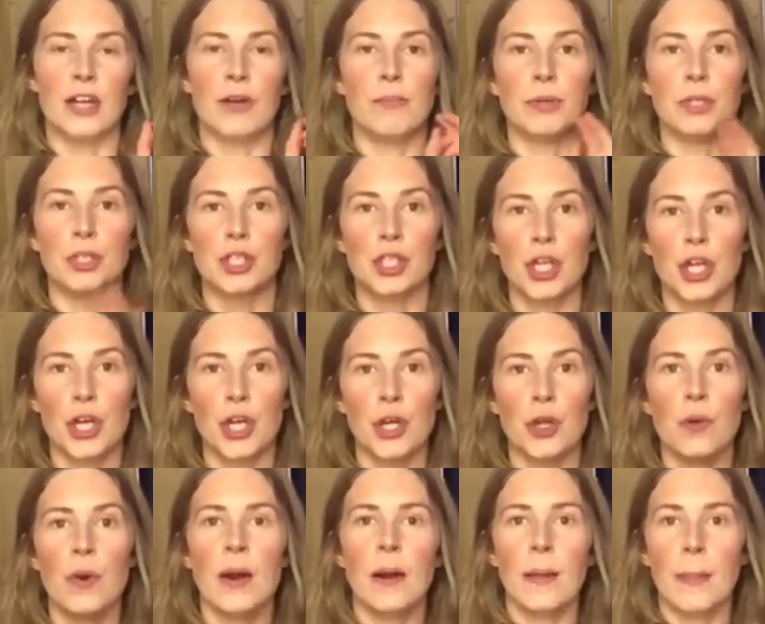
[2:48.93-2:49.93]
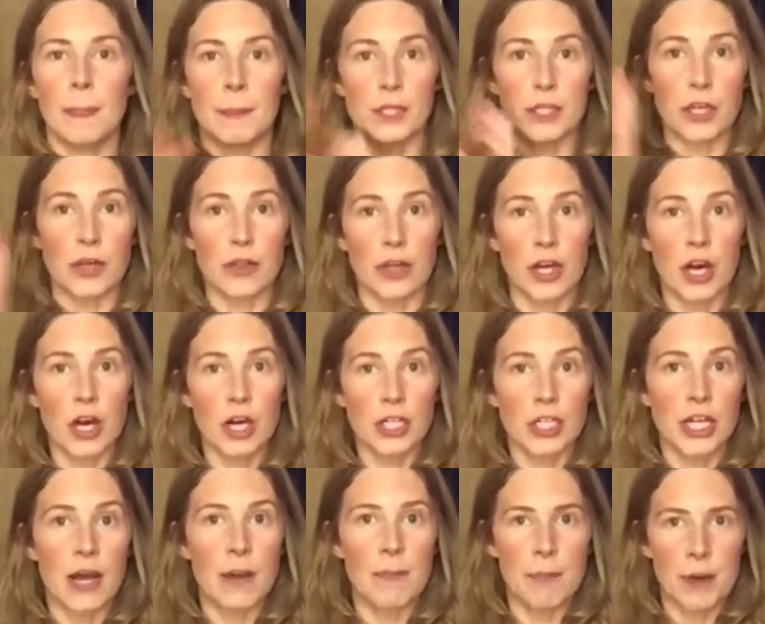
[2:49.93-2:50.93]
Number two, so the
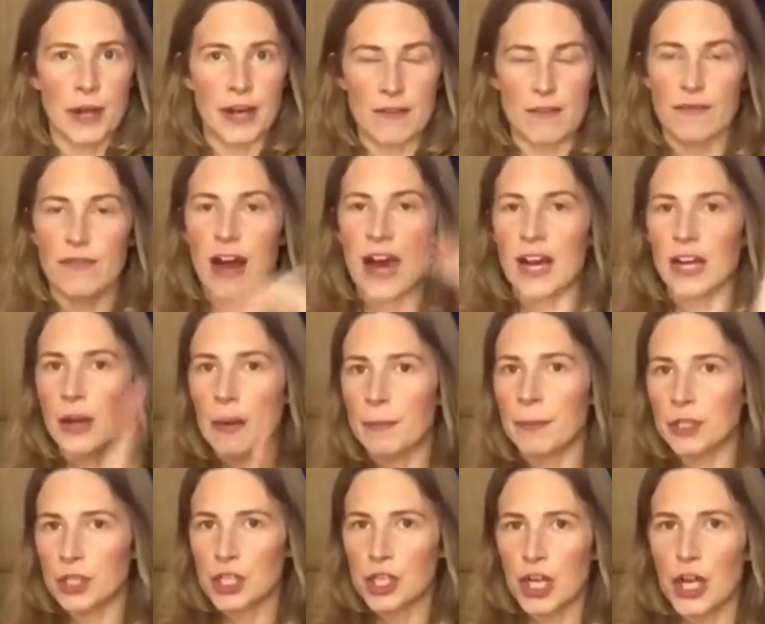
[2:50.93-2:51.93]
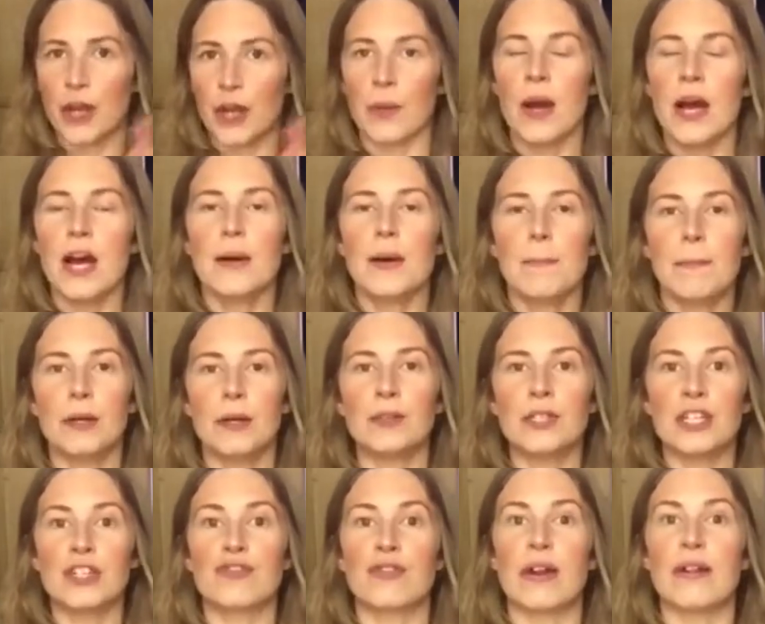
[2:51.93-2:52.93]
cardio, burning fat. Number two,
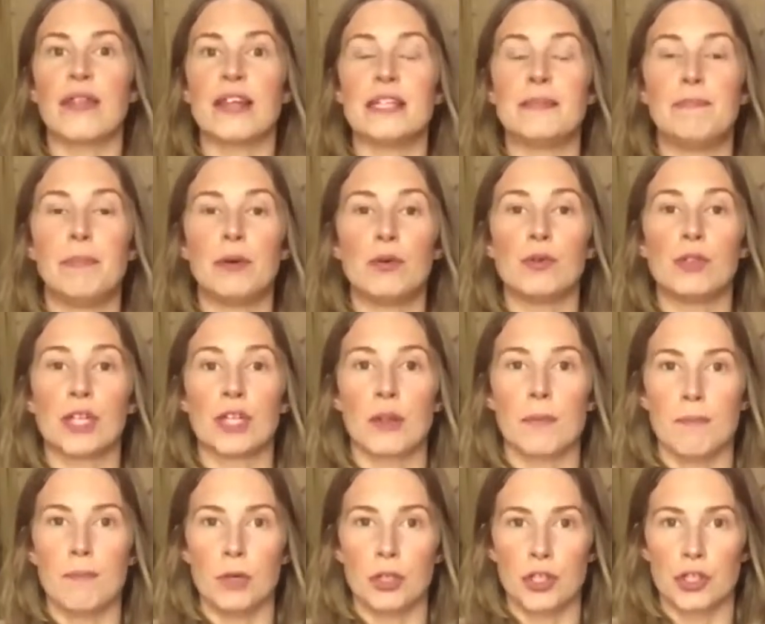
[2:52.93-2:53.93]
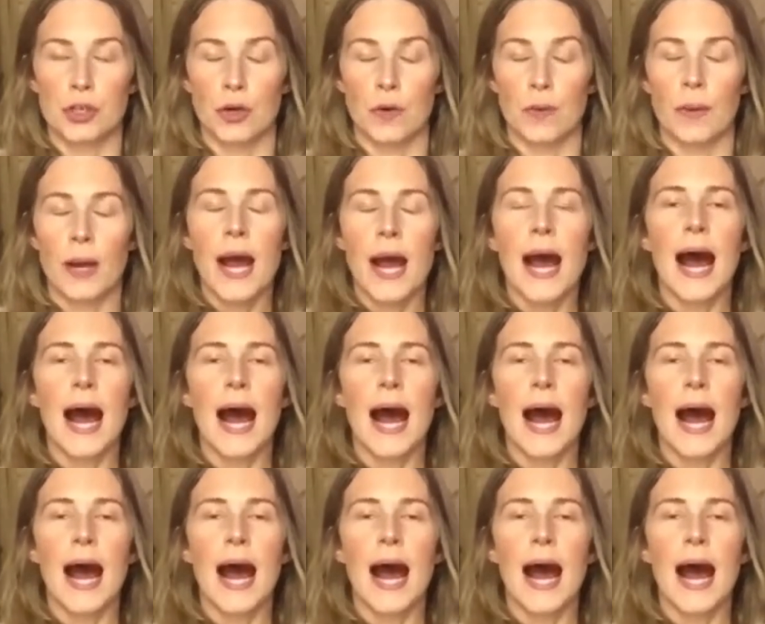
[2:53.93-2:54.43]
building strength, is building the muscle.